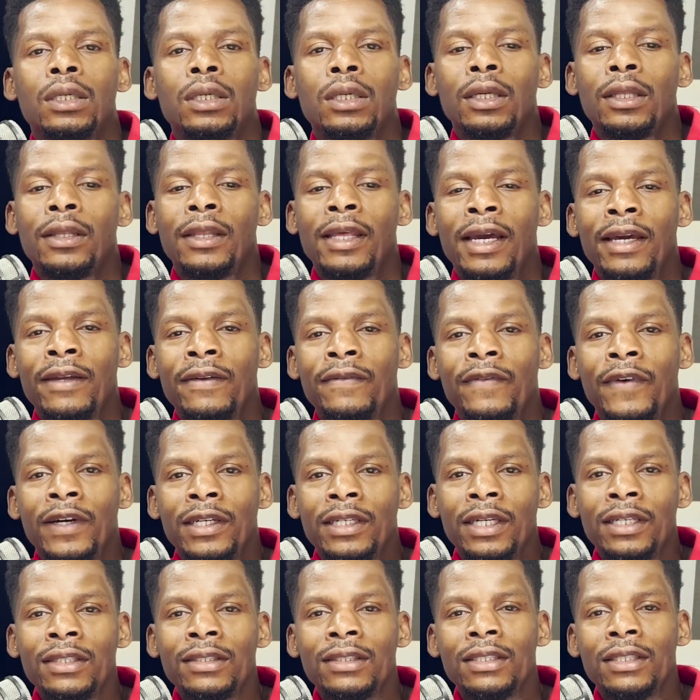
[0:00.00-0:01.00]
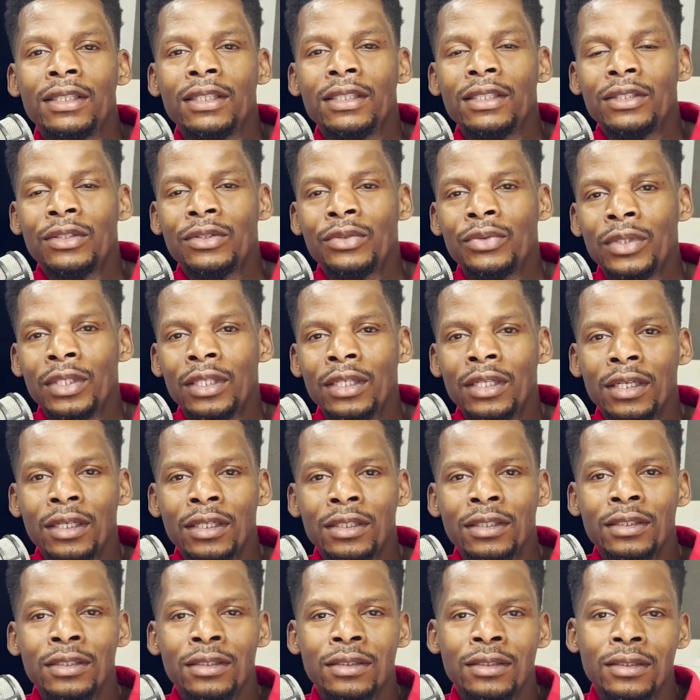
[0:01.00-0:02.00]
The advertising industry here
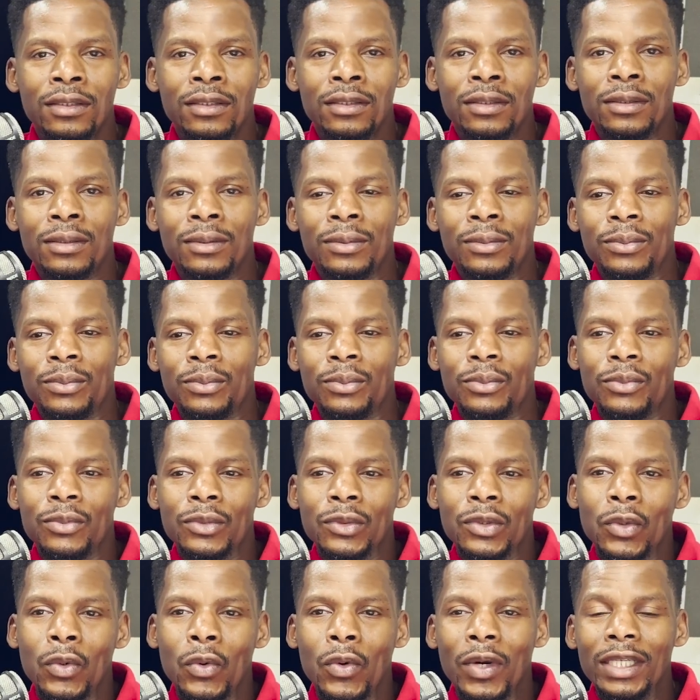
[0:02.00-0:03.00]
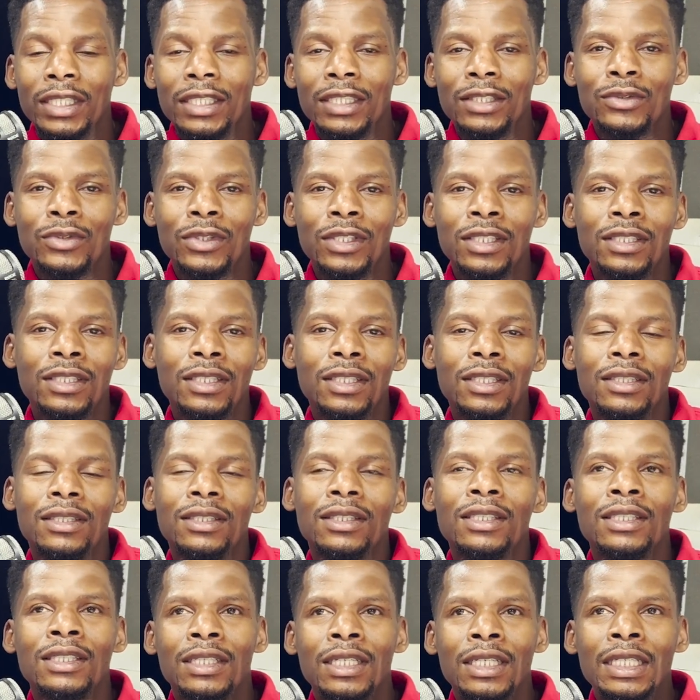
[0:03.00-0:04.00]
is quite interesting.
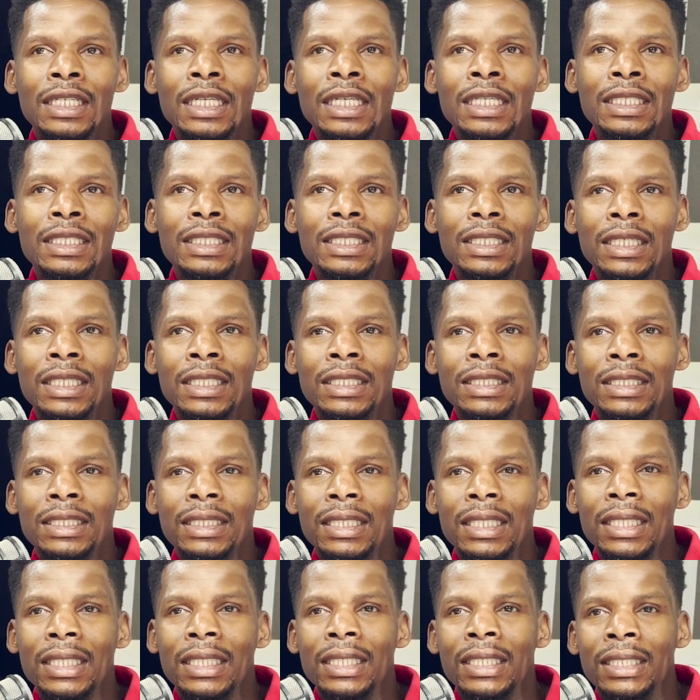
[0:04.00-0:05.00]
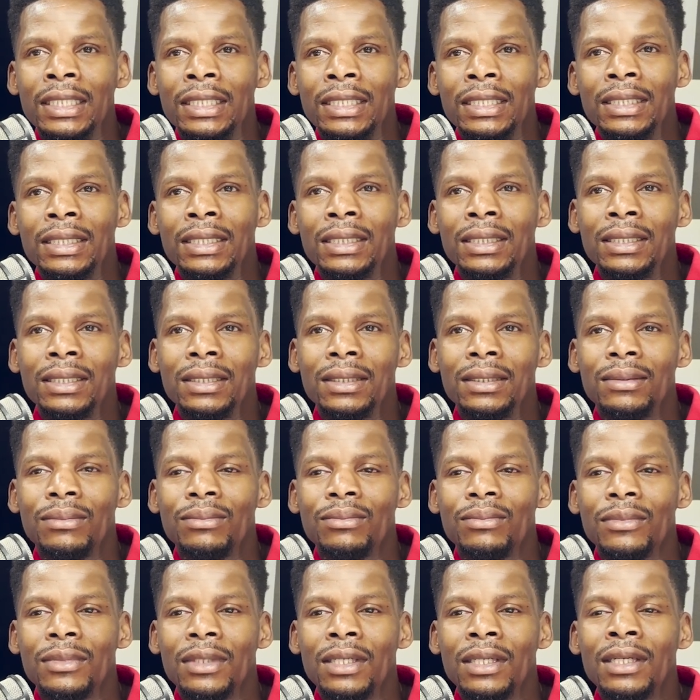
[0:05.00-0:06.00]
It's
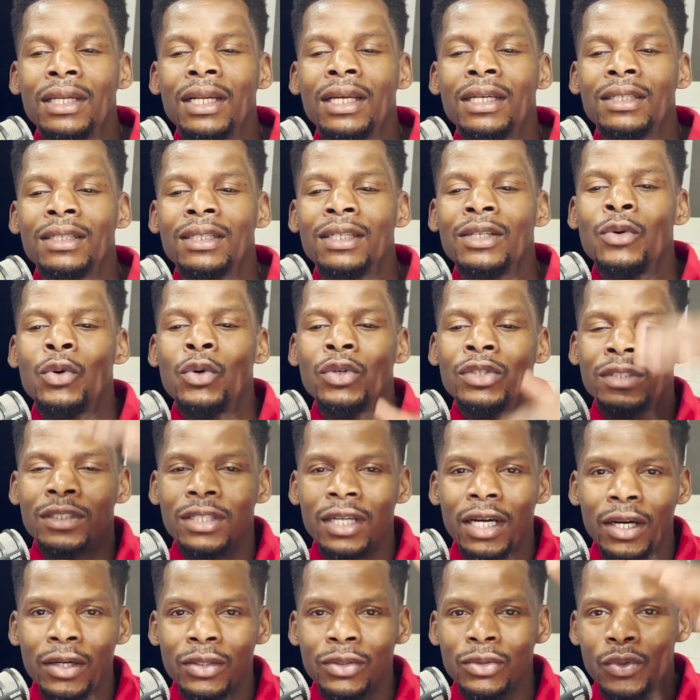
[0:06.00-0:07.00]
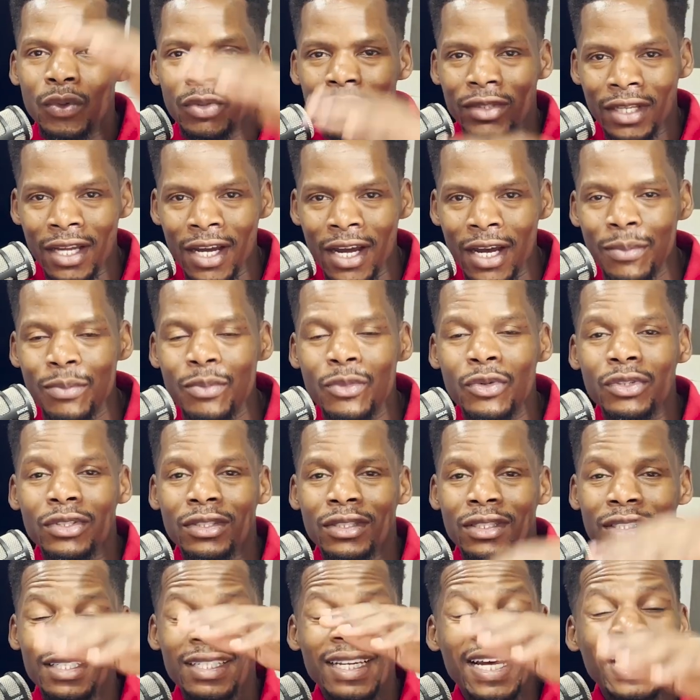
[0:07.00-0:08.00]
like goes down, goes up,
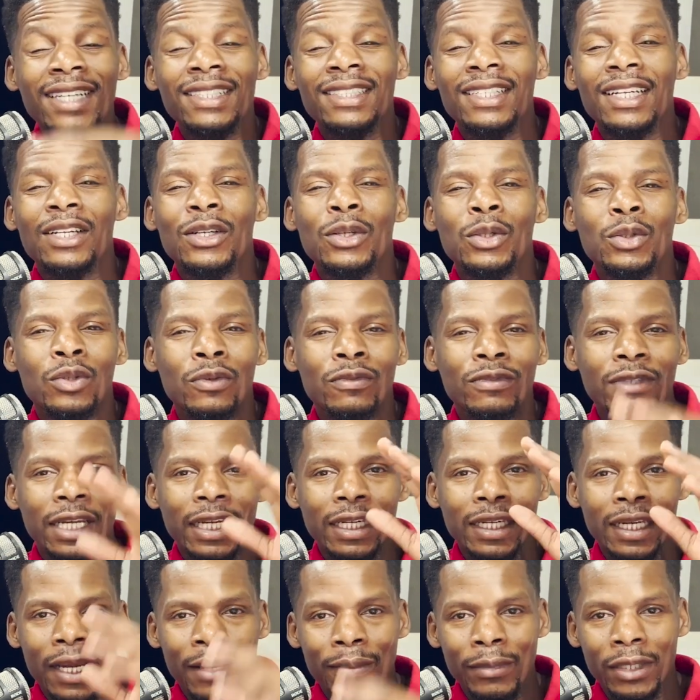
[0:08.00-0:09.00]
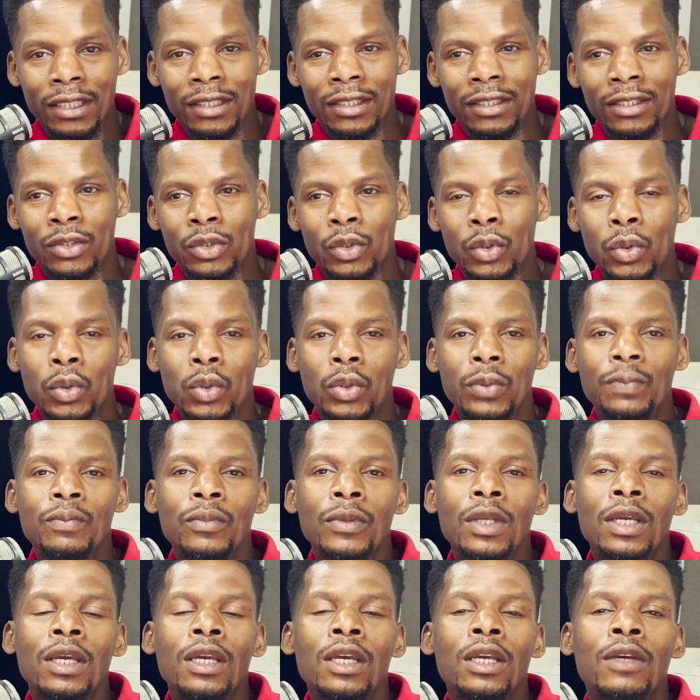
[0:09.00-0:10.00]
it has a lot of dynamics. So
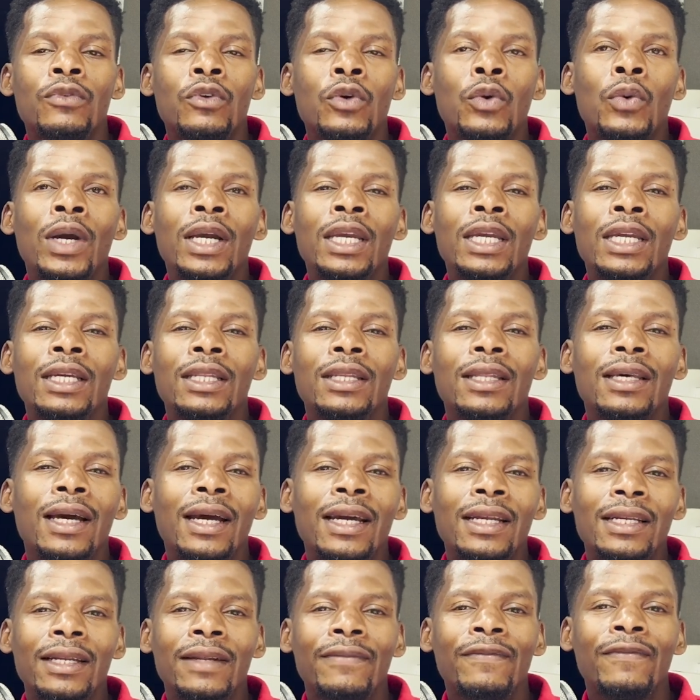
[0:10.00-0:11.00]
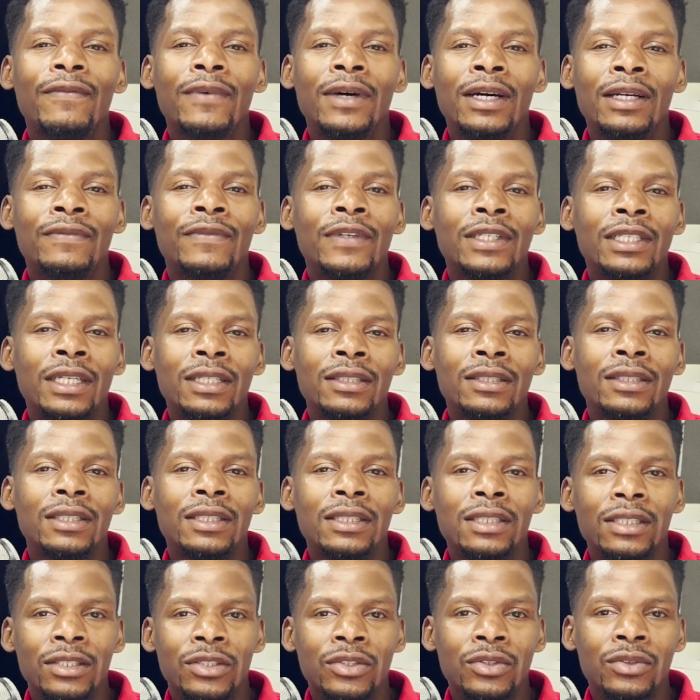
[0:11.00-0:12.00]
if you're working in the advertising
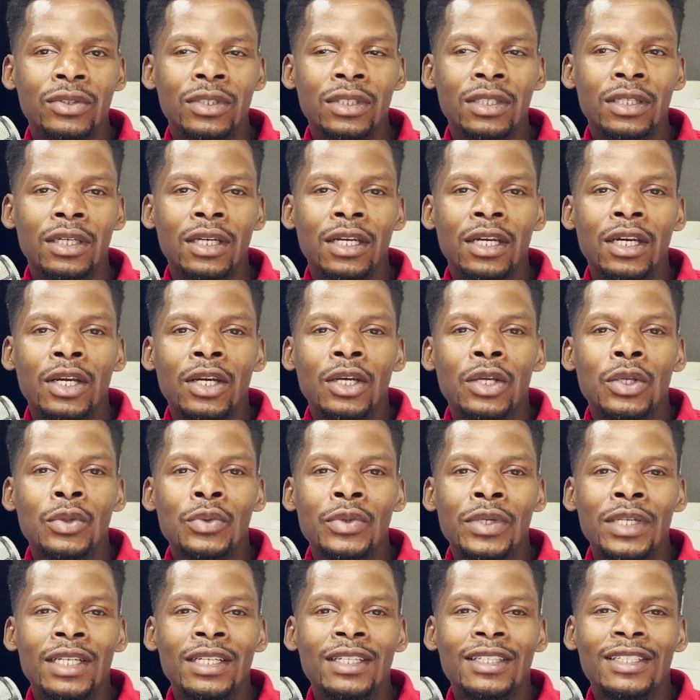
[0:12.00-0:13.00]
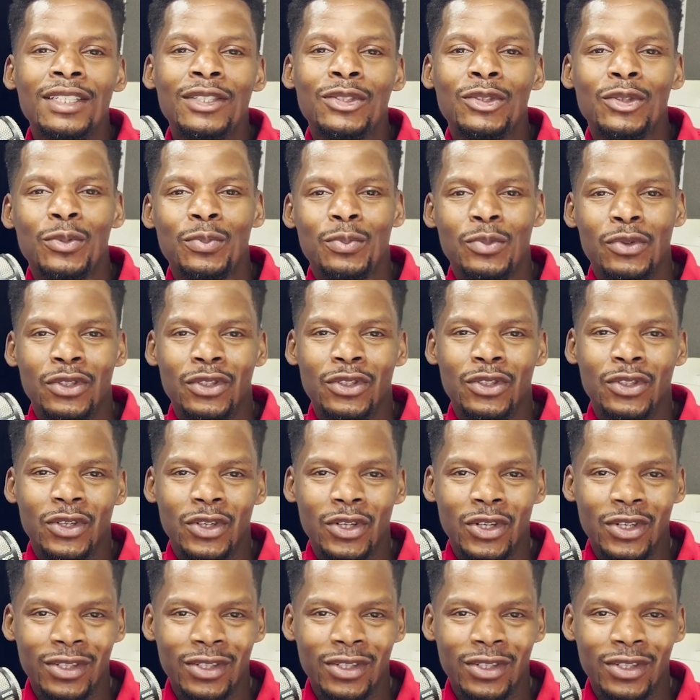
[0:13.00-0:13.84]
industry, you really need to put your